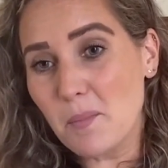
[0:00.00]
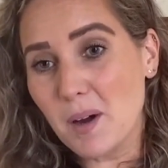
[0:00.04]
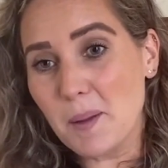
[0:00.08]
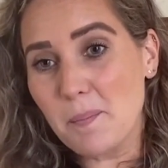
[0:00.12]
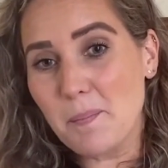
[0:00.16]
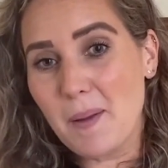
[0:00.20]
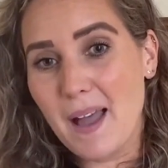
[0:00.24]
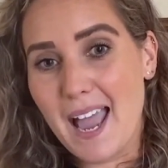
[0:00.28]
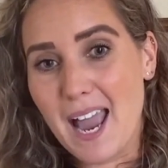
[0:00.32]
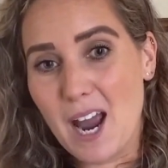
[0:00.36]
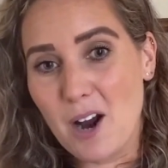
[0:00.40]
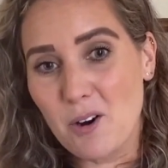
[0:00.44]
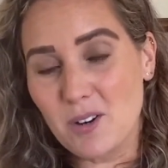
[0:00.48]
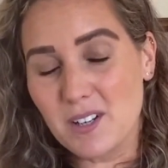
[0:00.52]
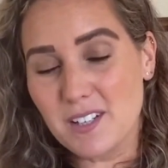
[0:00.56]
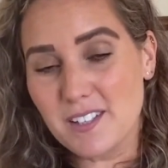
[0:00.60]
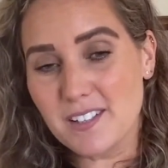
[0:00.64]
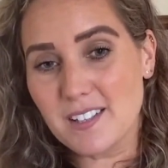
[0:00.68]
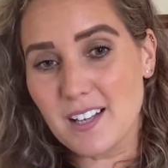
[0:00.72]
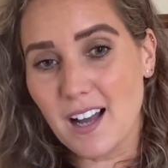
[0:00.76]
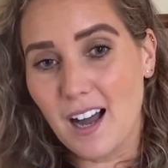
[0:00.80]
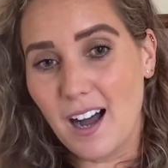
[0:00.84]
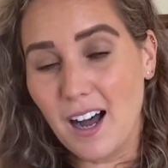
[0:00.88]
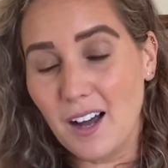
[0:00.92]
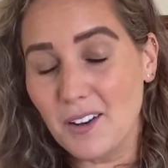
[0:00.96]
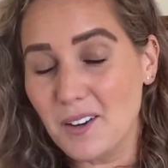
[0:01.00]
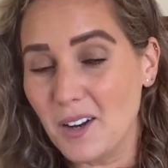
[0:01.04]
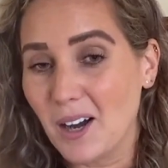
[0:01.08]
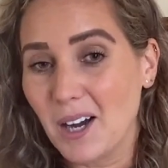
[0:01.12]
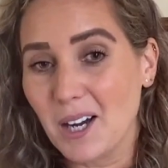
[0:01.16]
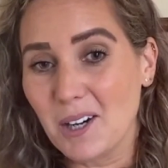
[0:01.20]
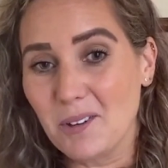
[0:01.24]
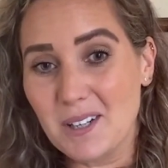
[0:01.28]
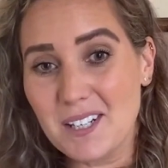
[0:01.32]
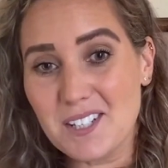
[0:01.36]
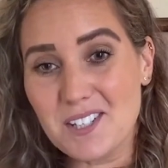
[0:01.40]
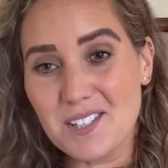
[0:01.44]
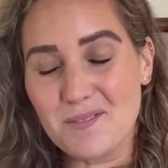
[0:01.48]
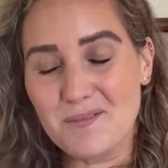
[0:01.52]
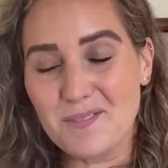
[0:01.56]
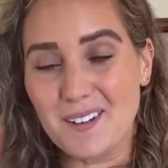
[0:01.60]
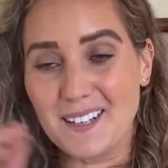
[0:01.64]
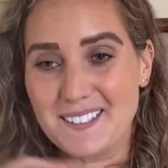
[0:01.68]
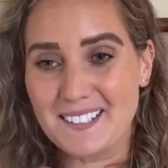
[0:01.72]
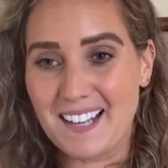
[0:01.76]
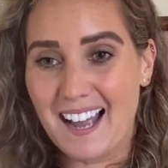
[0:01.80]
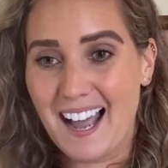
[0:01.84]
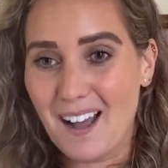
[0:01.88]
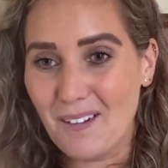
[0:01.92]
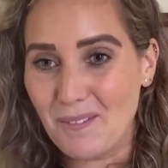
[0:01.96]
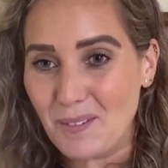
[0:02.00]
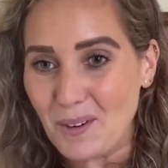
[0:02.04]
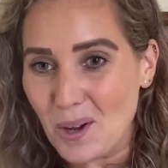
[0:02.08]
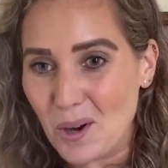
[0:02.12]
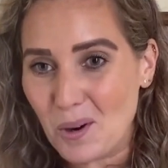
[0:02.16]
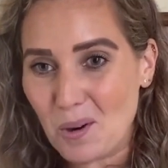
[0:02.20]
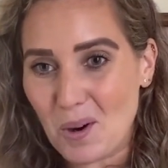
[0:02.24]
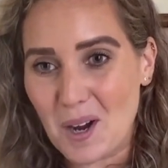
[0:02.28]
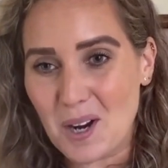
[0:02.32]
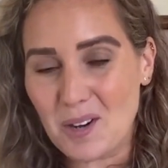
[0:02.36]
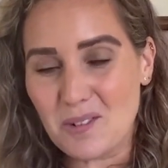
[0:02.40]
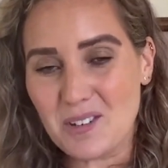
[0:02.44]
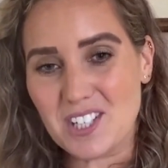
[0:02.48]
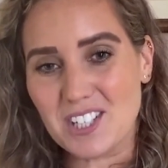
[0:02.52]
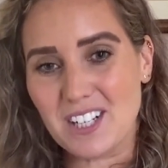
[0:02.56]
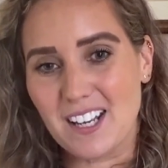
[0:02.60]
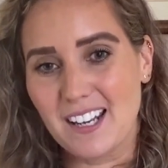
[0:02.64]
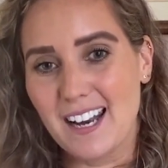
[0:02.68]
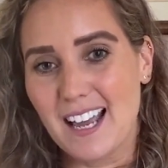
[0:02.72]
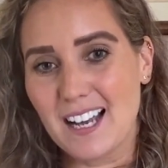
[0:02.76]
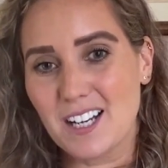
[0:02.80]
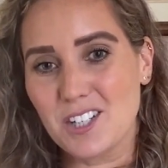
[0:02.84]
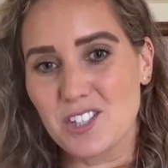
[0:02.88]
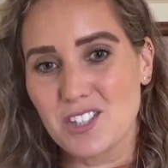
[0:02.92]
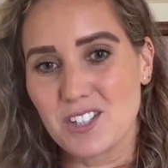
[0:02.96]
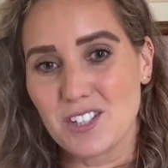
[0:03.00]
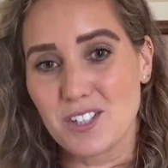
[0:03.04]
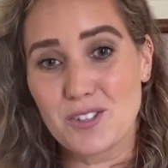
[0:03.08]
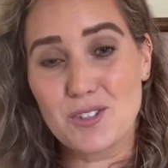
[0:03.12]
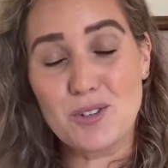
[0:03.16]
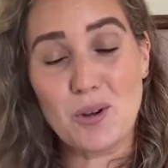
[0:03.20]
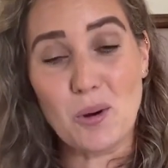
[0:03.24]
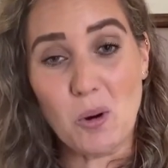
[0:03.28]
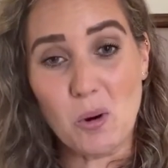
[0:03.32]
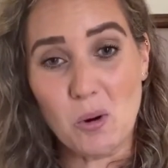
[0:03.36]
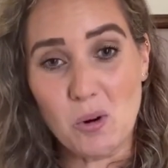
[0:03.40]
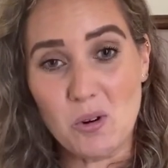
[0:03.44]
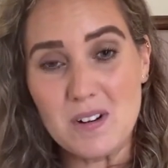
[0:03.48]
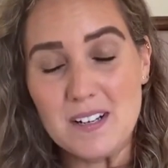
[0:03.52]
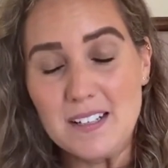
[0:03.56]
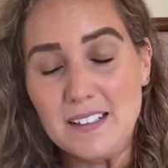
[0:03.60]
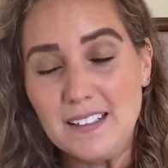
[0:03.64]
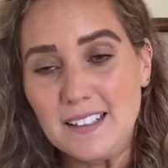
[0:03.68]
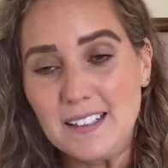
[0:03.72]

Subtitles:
My parents aren't Irish. In fact, I have no Irish connection at all,